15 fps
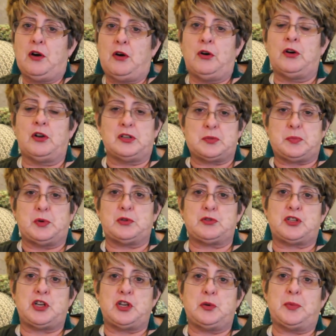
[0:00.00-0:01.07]
all us
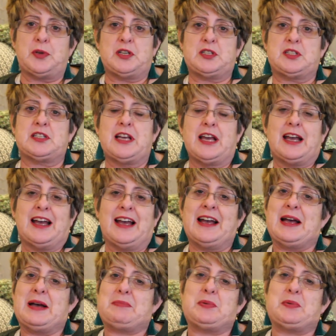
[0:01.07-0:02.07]
booktubers uh,